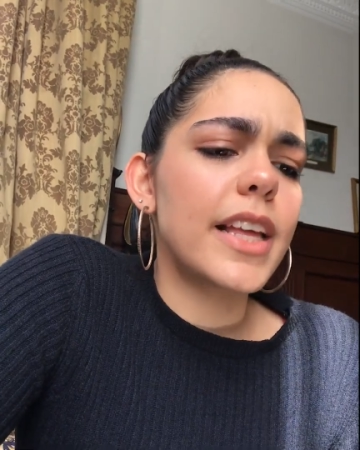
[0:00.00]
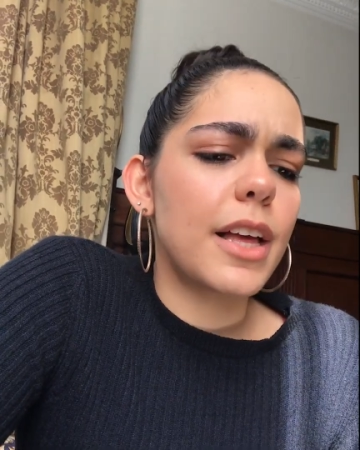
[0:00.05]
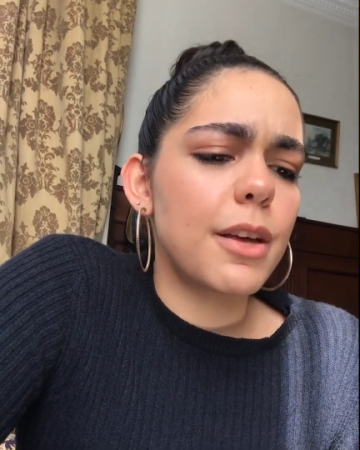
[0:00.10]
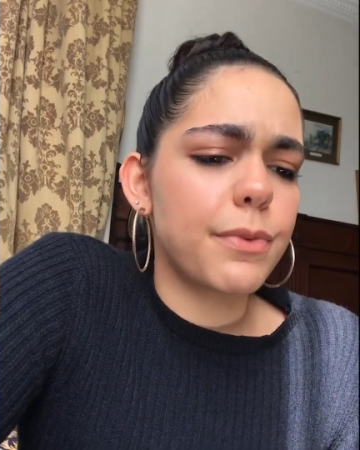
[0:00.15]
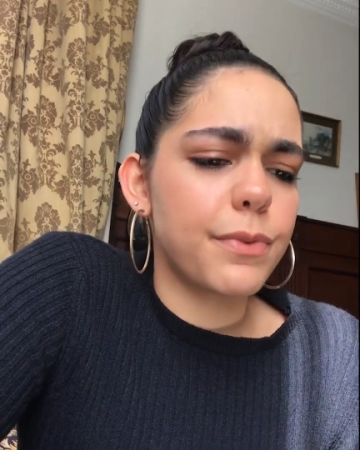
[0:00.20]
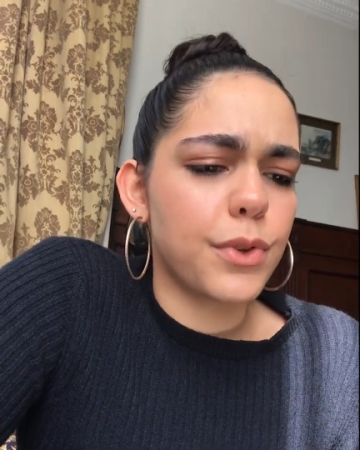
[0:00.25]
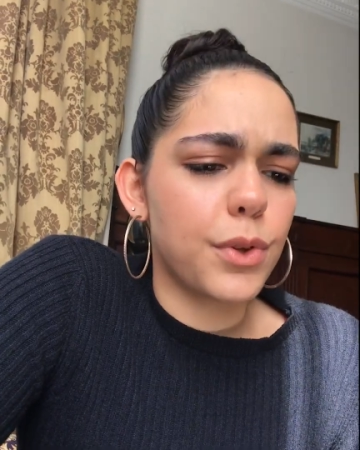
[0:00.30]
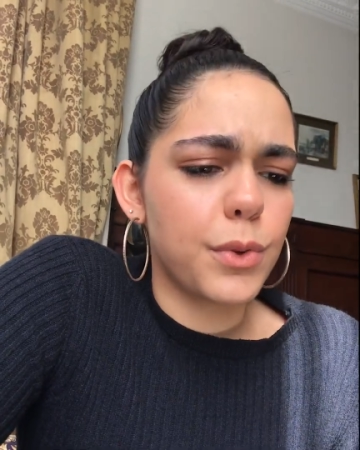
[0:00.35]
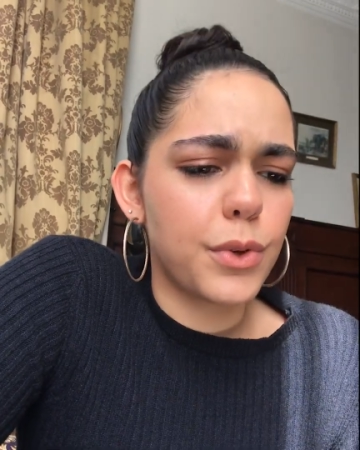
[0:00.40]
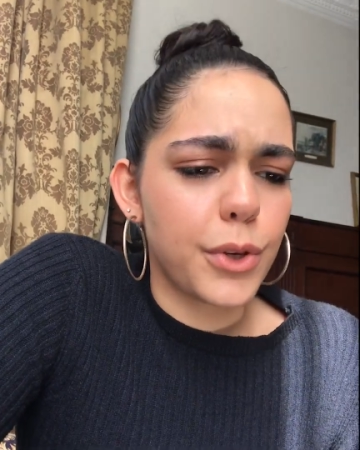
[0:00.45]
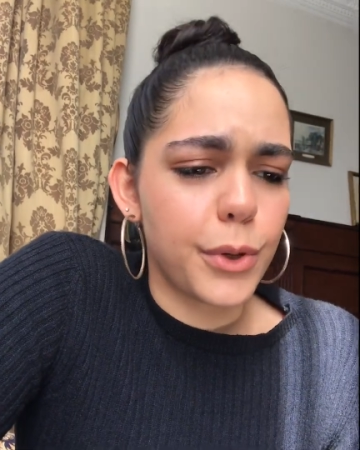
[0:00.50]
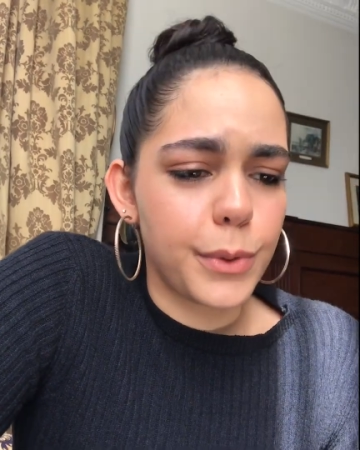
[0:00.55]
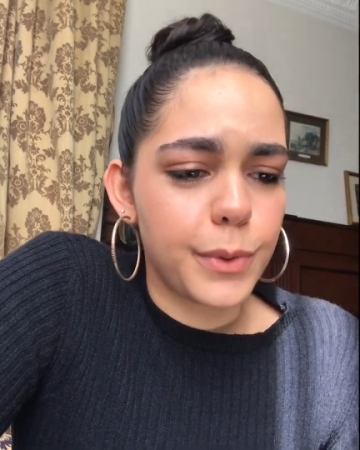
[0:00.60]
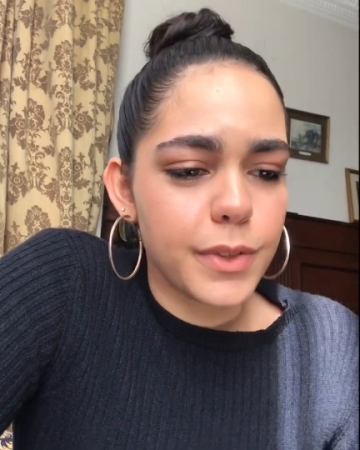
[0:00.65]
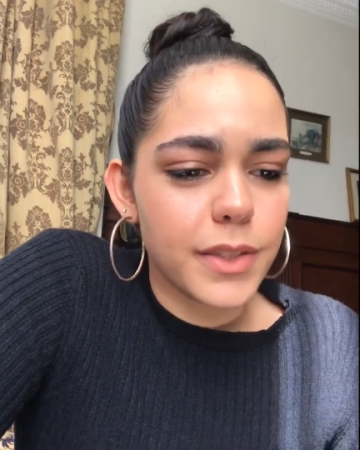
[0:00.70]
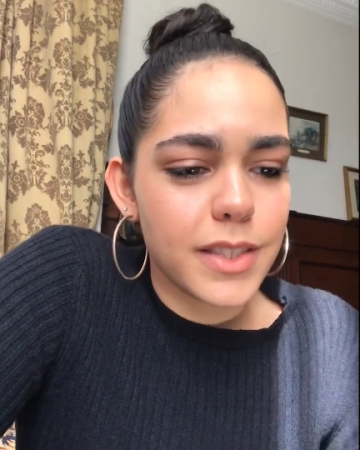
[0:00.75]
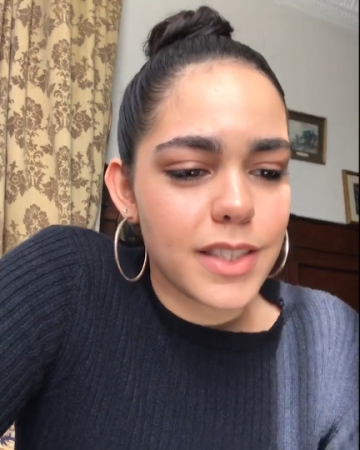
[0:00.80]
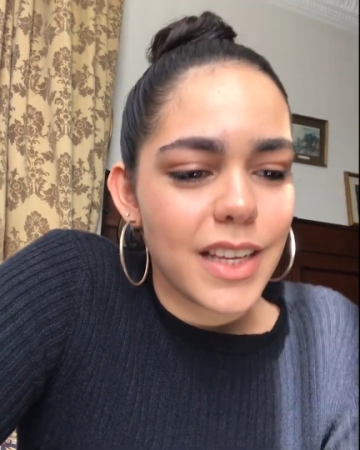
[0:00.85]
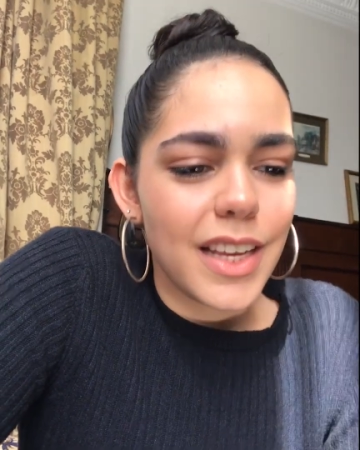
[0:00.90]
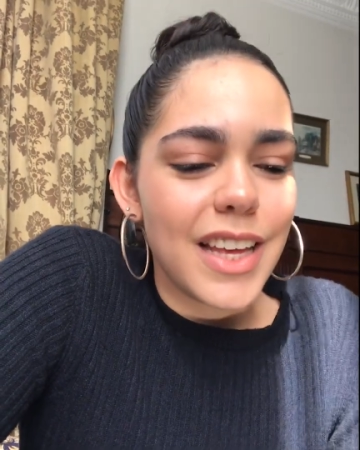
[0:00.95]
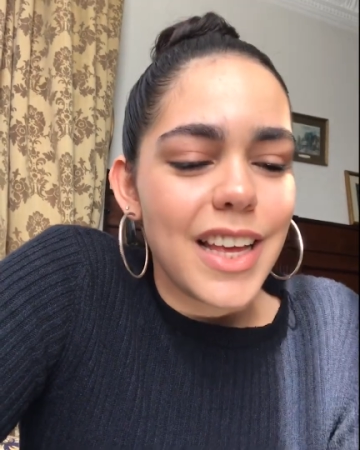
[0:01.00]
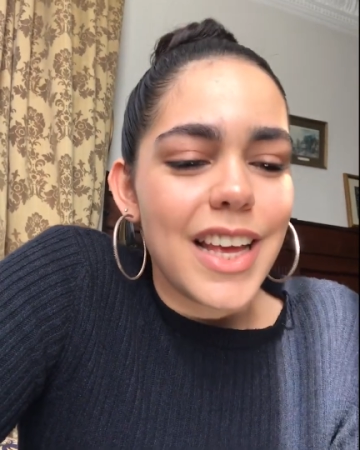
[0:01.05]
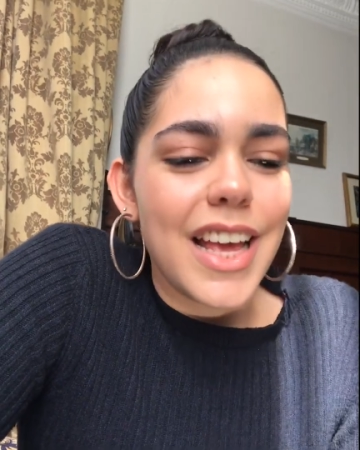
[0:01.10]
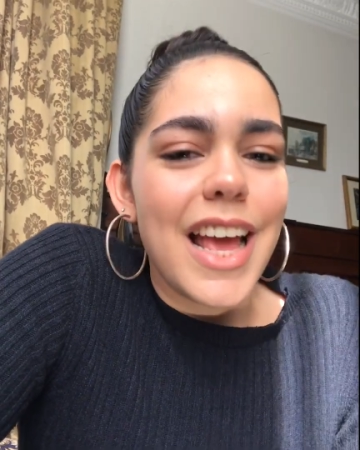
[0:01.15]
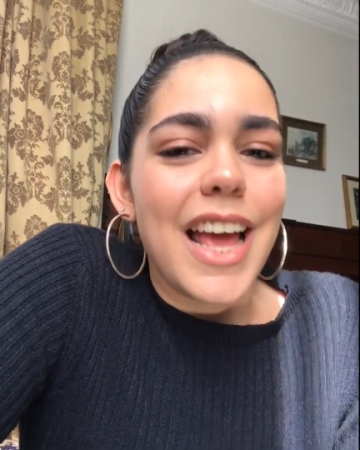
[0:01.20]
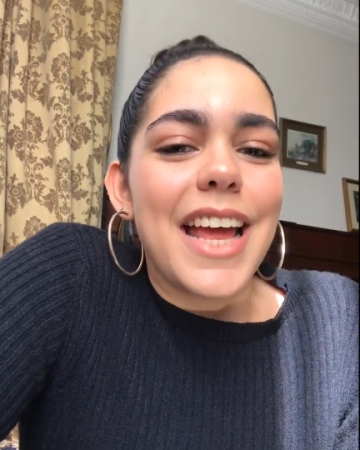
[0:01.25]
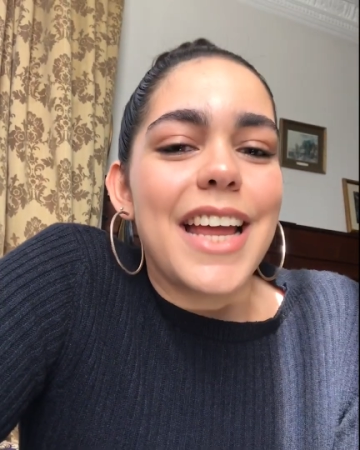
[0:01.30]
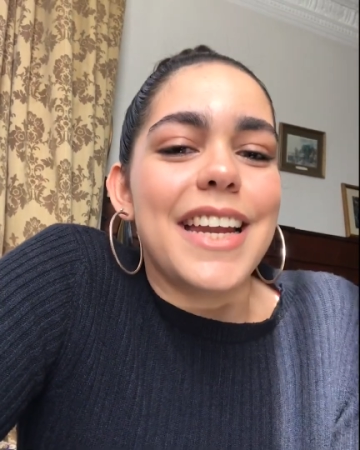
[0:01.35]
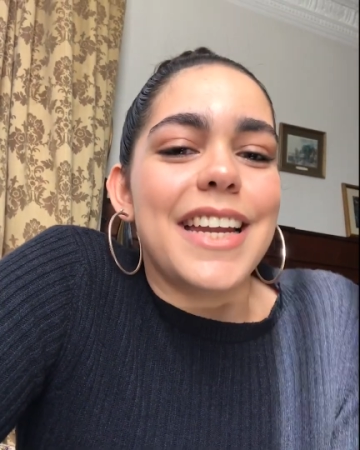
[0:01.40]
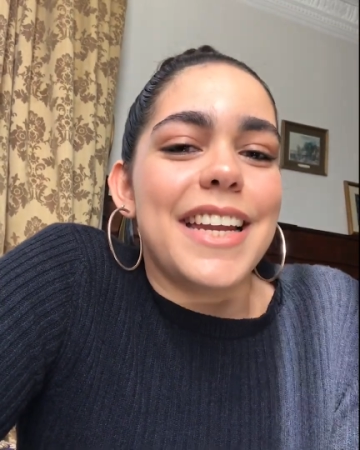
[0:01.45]
A few don'ts.
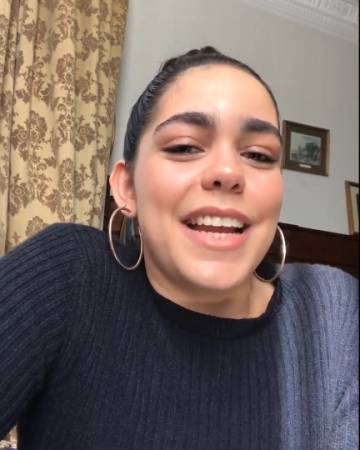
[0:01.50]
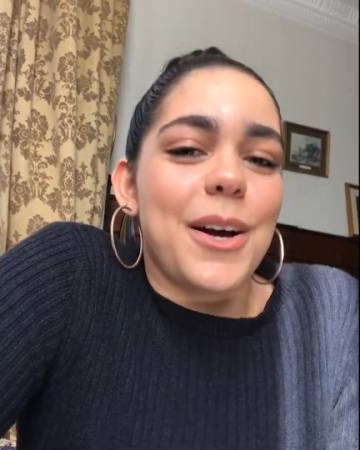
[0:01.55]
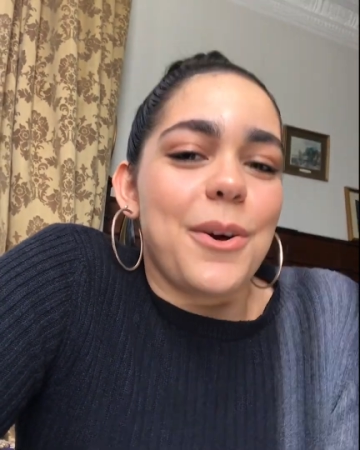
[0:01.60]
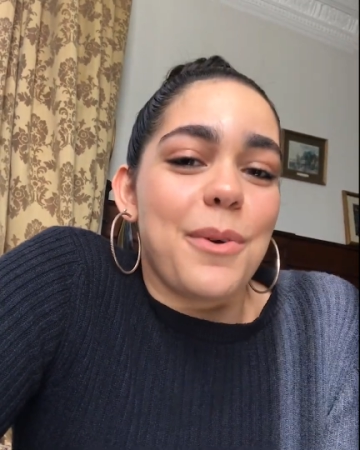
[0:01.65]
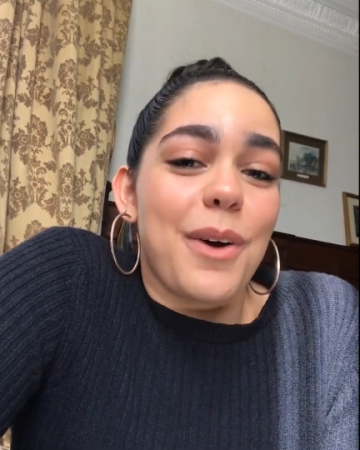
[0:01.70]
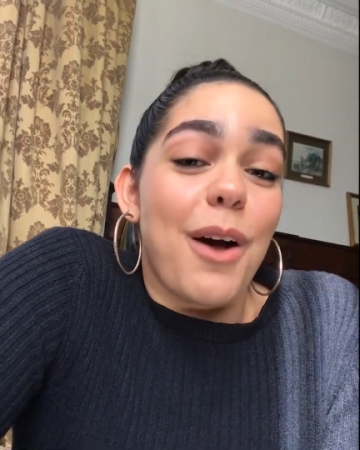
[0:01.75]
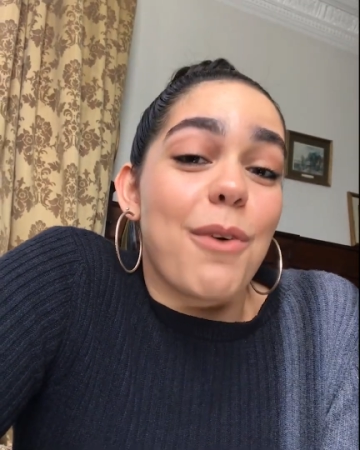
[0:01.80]
Now,